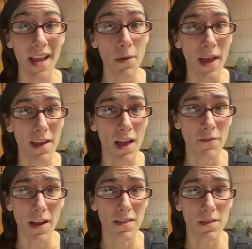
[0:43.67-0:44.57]
Anyway,
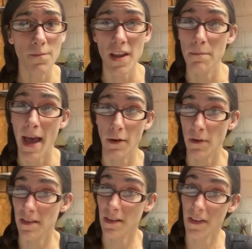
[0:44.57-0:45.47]
I've gotten some feedback
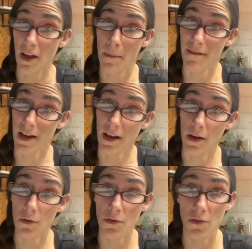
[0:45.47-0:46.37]
recently on my
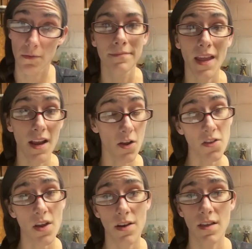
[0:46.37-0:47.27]
videos in
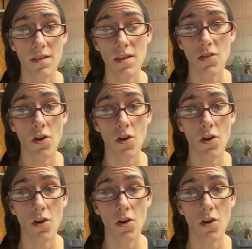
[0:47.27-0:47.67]
all seriousness,